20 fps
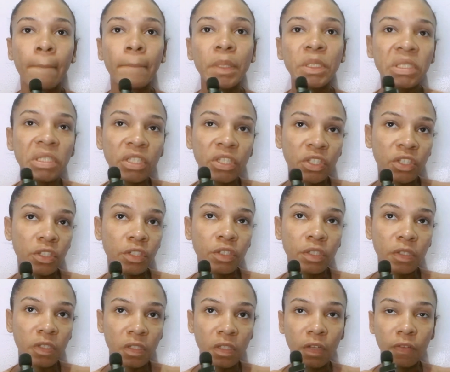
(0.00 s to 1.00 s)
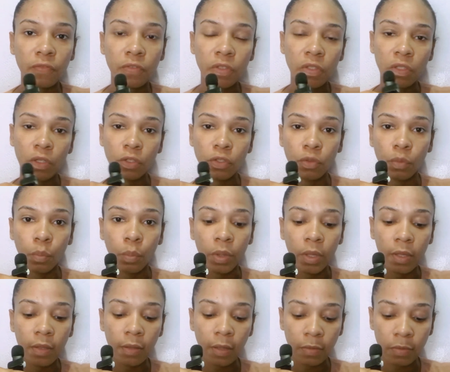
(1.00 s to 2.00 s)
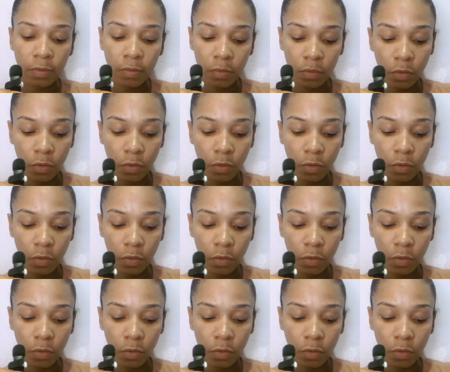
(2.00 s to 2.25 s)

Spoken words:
Position yourself in such a way that